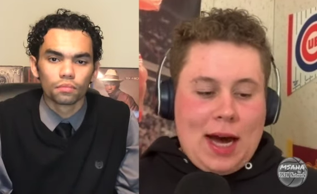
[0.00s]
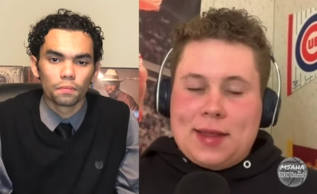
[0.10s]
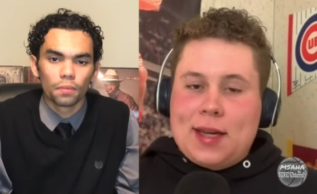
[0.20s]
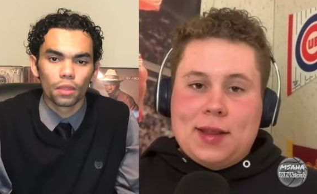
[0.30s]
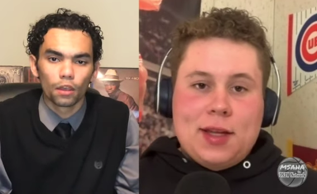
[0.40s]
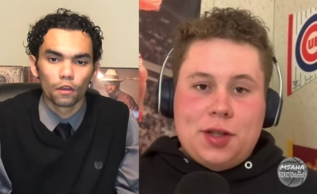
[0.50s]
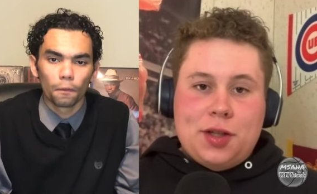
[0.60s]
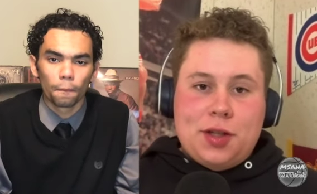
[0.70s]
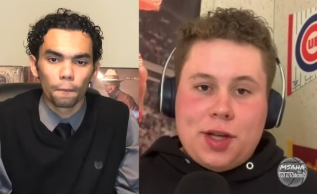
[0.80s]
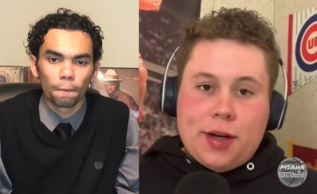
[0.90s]
Speaker 1: I think
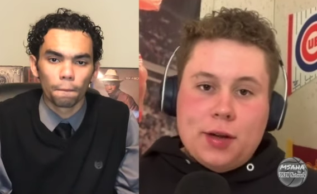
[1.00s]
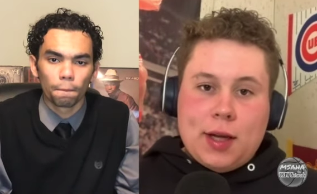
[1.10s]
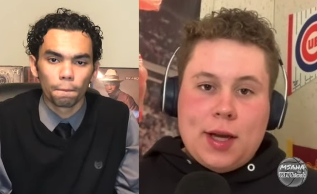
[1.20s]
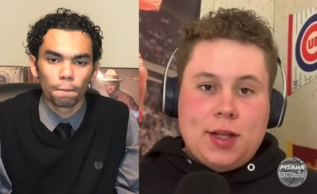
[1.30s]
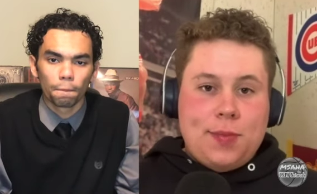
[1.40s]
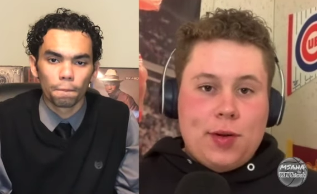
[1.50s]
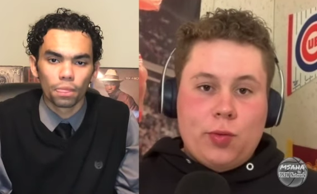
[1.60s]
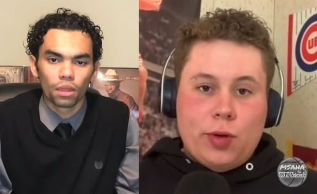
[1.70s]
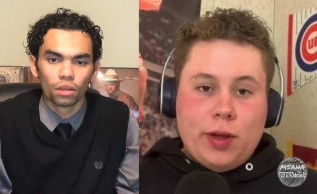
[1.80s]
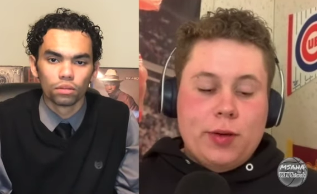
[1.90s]
this year it's
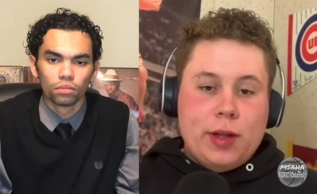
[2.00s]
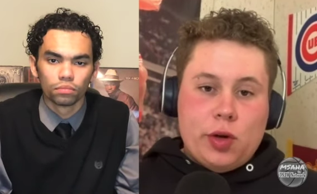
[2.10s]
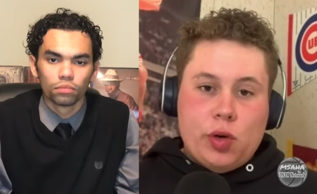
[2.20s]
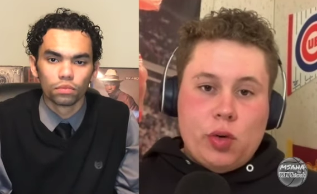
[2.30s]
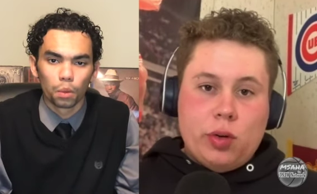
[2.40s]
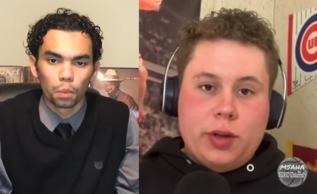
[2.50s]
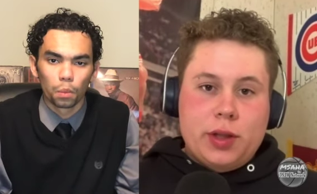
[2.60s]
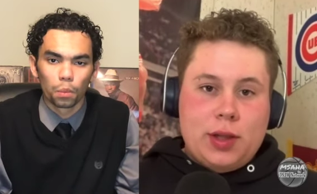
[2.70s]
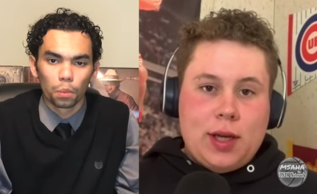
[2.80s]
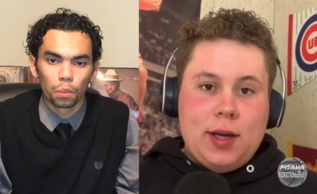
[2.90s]
been really really cool to
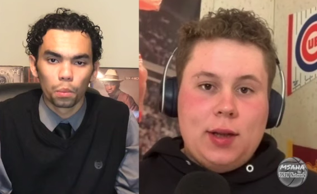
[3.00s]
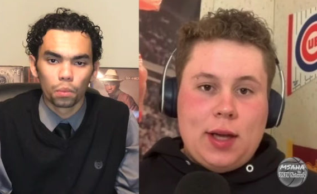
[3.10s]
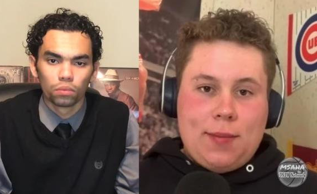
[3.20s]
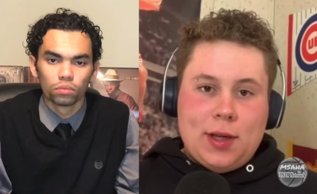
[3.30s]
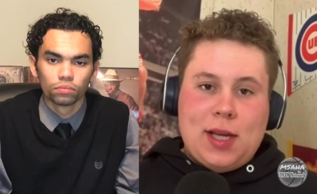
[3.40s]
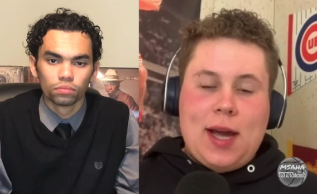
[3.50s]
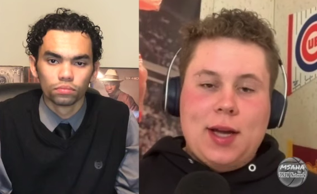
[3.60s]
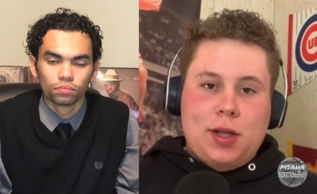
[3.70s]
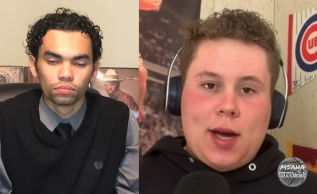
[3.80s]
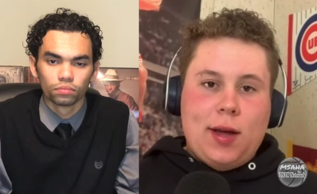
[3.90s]
see the
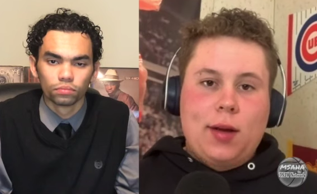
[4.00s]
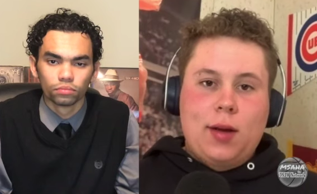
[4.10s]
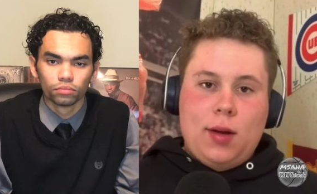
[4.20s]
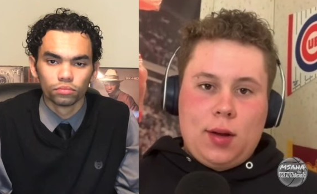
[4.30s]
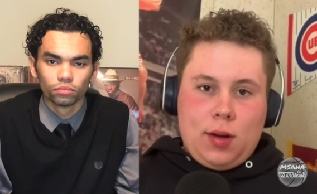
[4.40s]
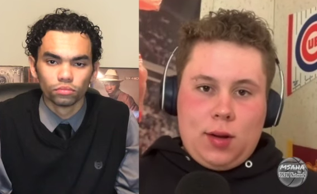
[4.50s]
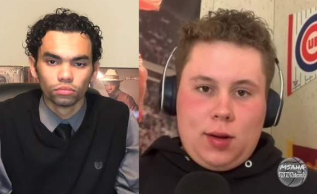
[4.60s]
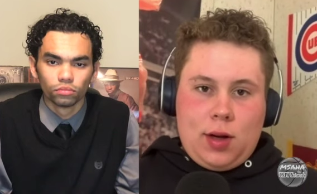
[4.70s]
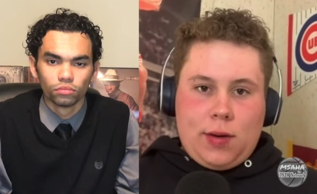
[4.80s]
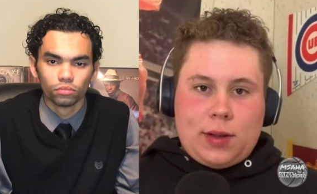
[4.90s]
MSAHA.
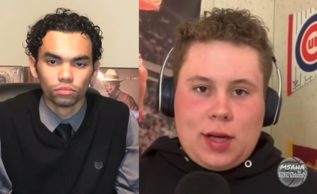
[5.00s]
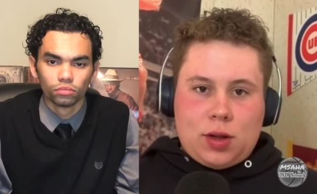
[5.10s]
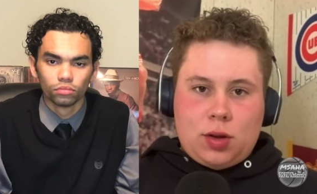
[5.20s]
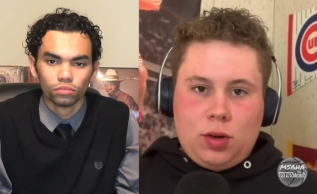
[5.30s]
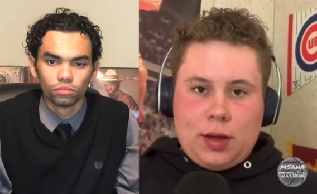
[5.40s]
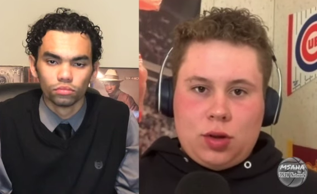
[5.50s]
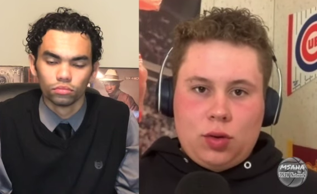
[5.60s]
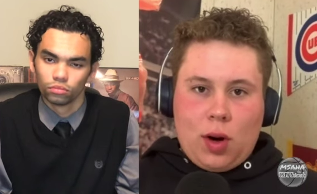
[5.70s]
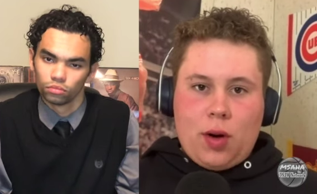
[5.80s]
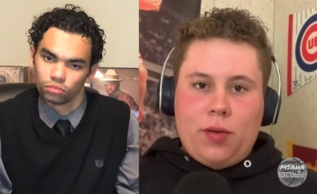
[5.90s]
You know, it's
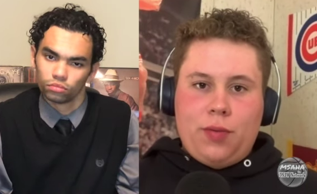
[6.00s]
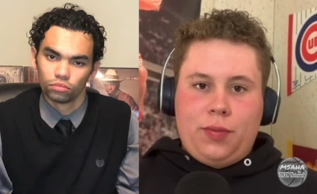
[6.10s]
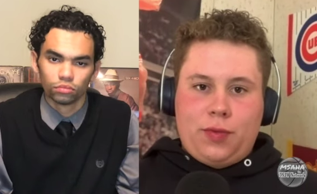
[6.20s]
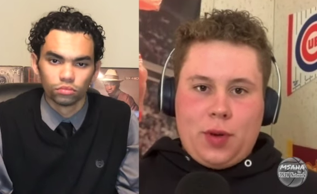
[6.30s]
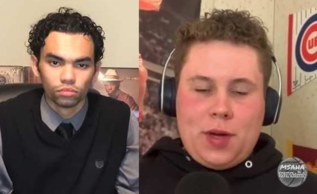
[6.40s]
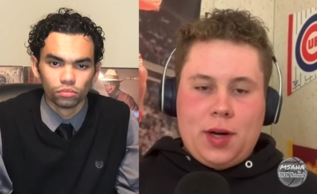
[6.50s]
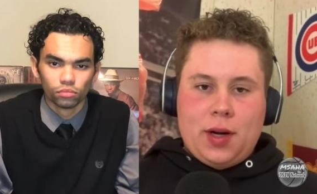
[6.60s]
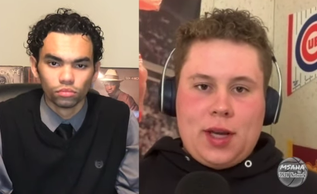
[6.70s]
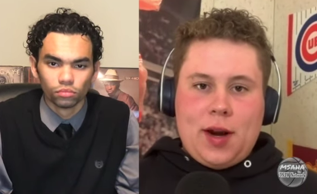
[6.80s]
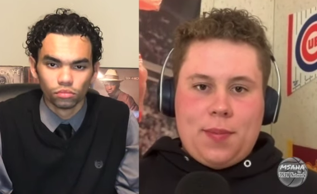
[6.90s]
it's grown from year
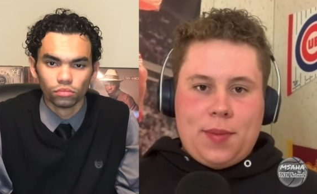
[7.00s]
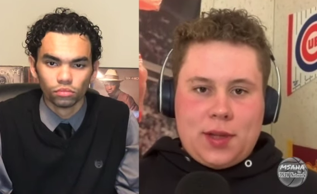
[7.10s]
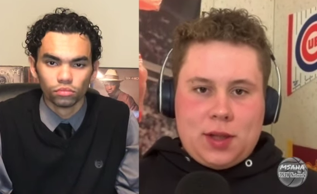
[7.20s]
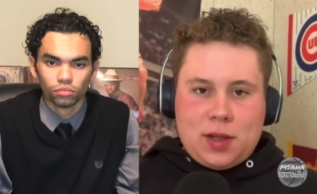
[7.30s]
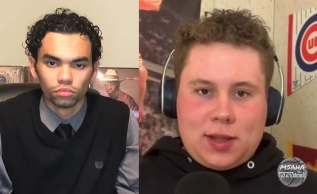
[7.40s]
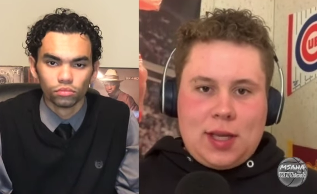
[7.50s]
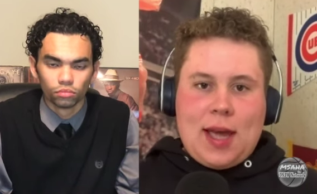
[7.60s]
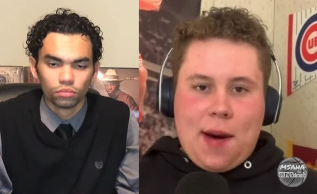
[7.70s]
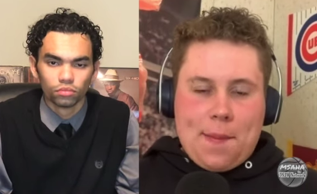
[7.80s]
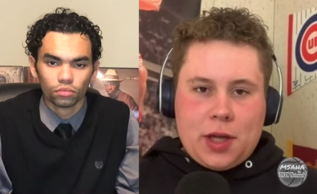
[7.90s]
to year, but to just
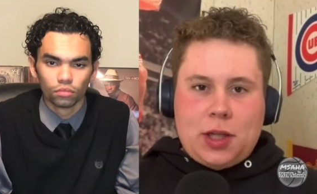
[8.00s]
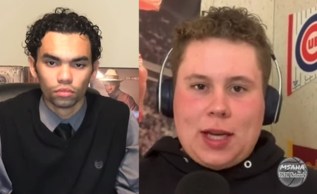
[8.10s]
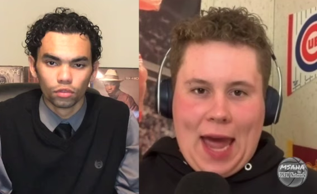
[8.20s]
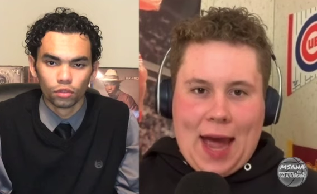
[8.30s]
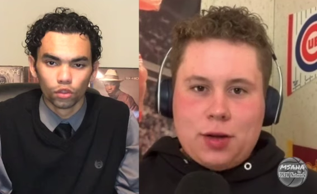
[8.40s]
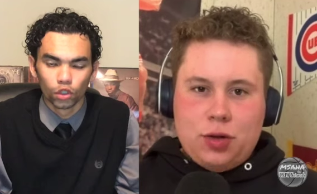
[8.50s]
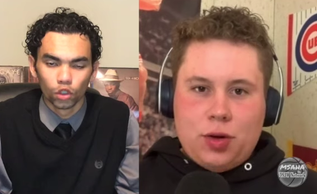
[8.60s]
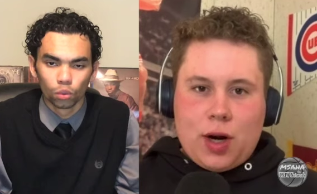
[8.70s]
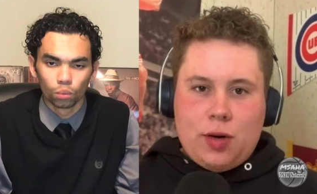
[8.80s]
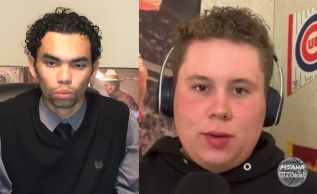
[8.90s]
see how much it has
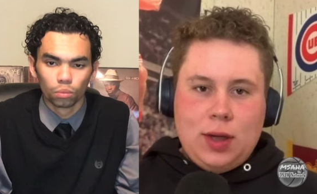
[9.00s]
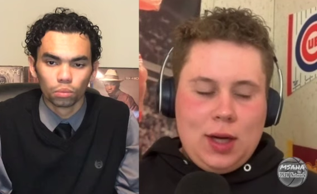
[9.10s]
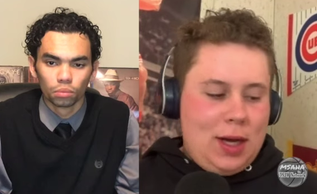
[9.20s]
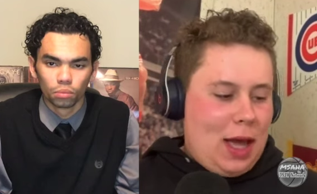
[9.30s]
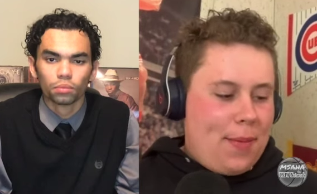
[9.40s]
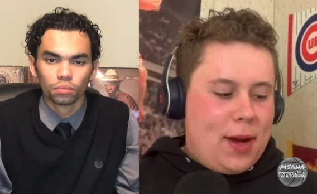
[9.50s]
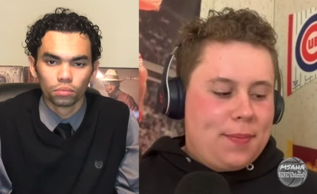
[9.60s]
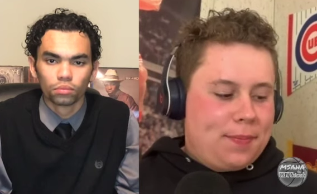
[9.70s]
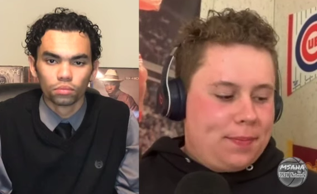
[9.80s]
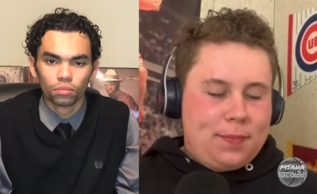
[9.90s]
grown. I
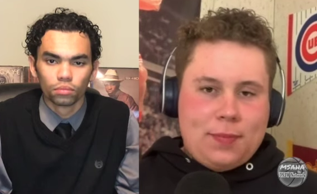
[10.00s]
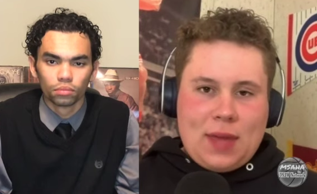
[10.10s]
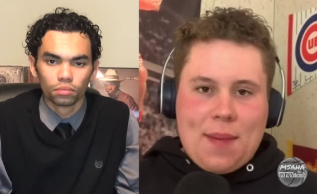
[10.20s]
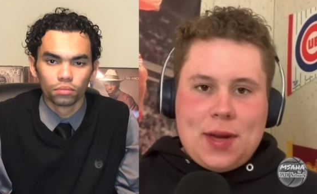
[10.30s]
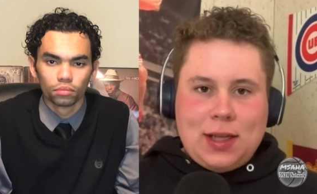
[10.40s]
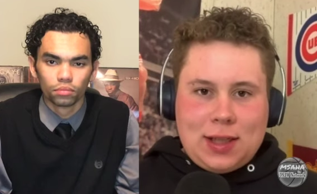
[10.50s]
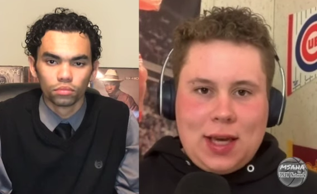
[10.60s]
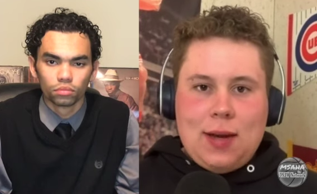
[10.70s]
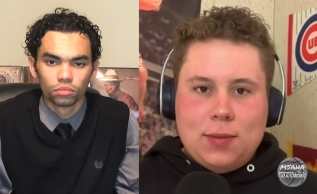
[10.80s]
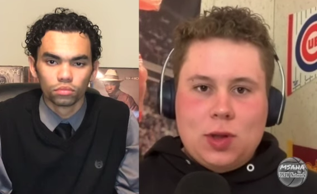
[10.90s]
mean, that many
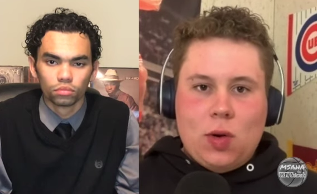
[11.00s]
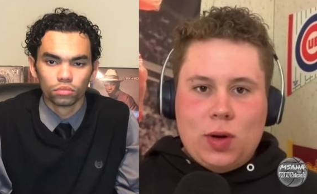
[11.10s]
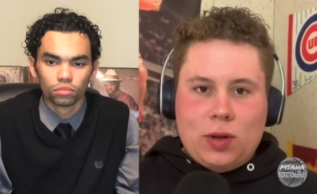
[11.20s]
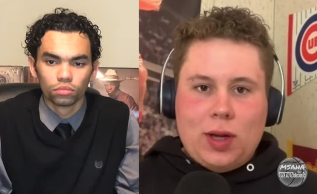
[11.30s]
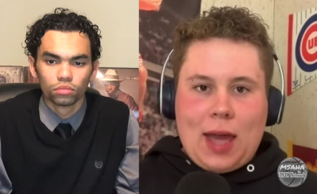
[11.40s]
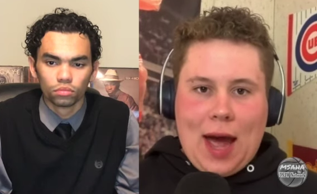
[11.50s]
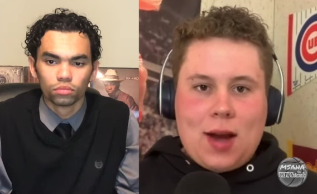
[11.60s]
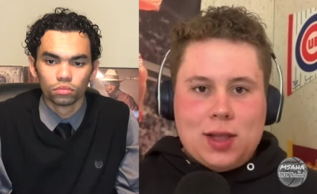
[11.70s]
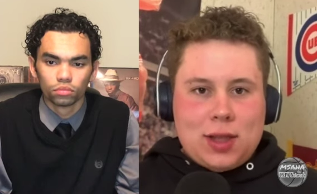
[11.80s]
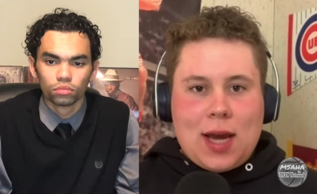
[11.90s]
teams going to an
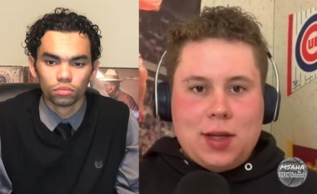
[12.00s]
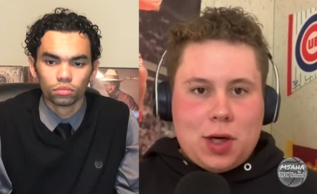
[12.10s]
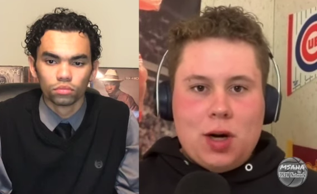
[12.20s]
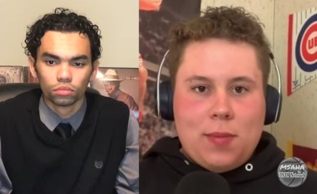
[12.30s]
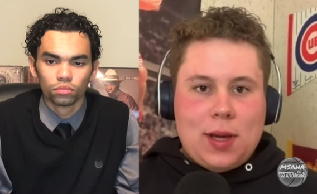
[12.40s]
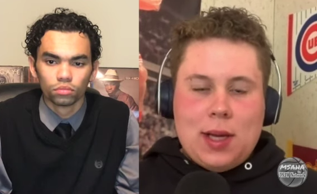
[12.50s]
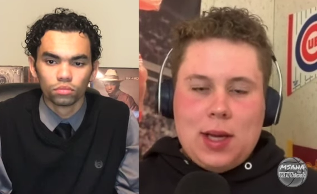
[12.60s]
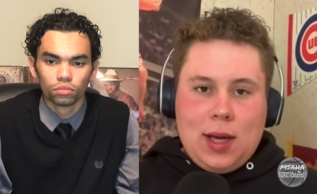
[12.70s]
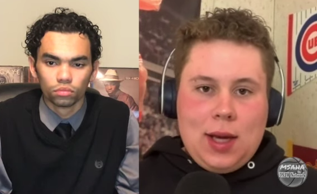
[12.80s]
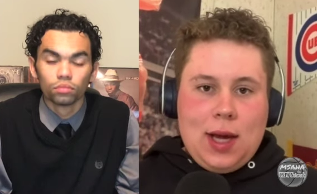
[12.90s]
out of state tournament
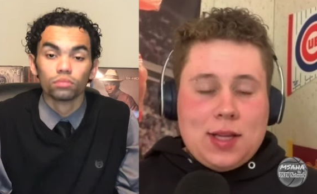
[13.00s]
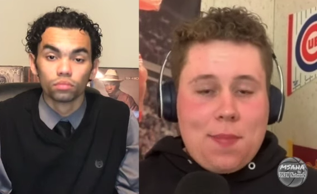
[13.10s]
is a